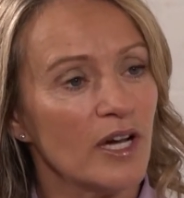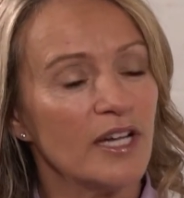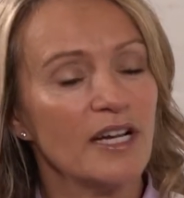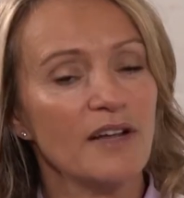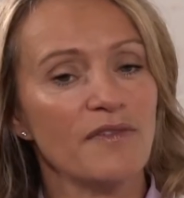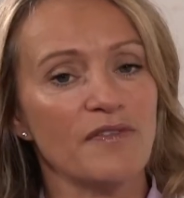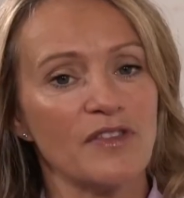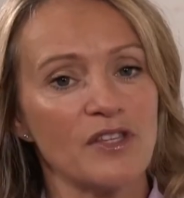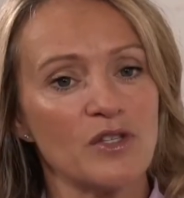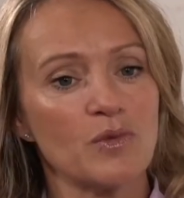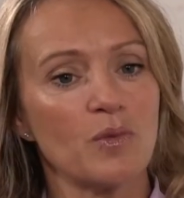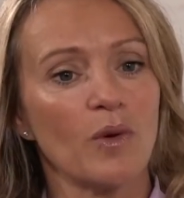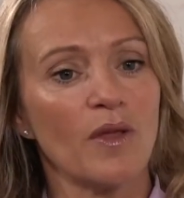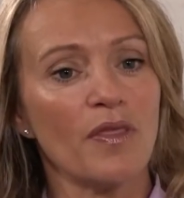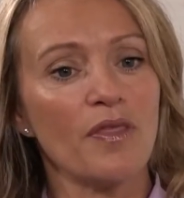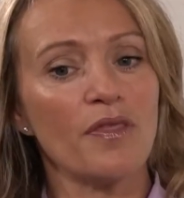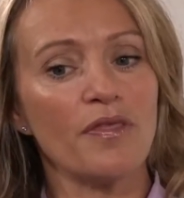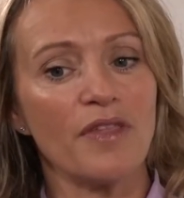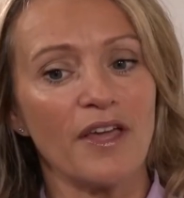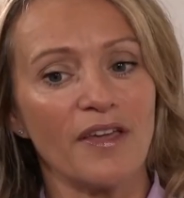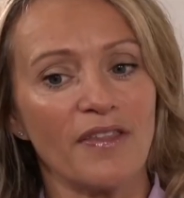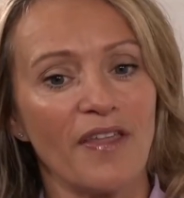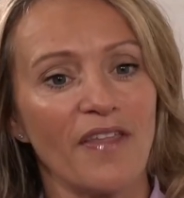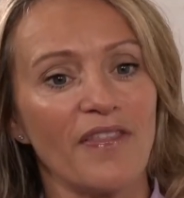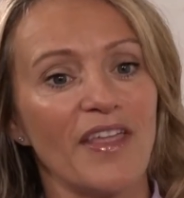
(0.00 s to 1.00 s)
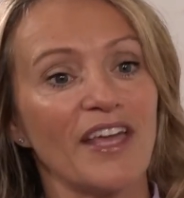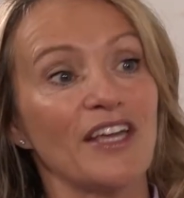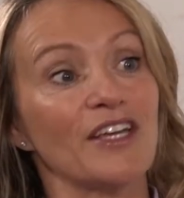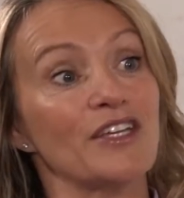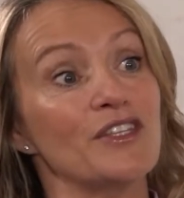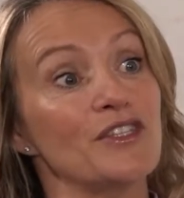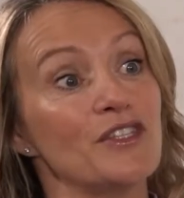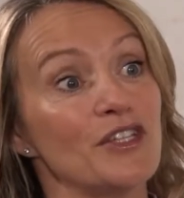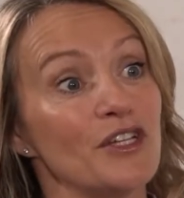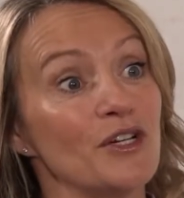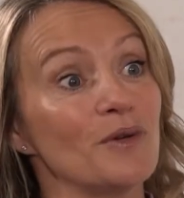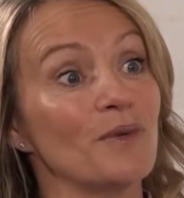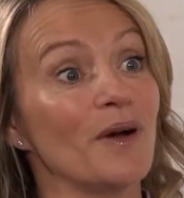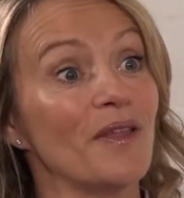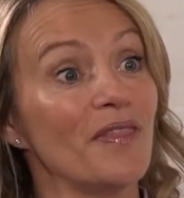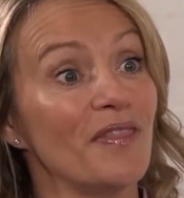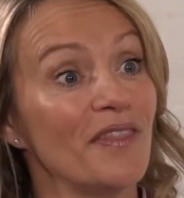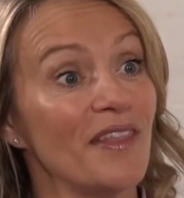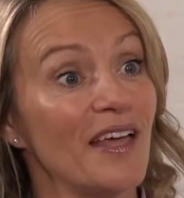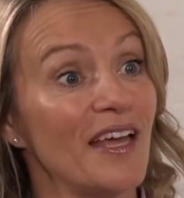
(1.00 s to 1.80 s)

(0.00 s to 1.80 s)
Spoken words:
And if there's one thing that they can do when